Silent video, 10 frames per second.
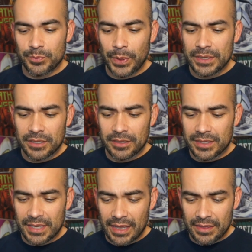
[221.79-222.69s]
basically
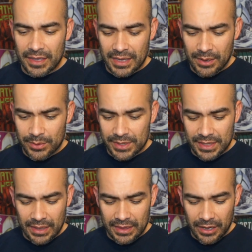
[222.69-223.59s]
saying that he was
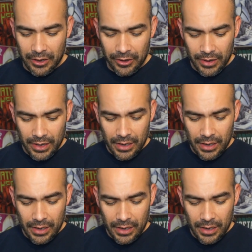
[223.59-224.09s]
sent there,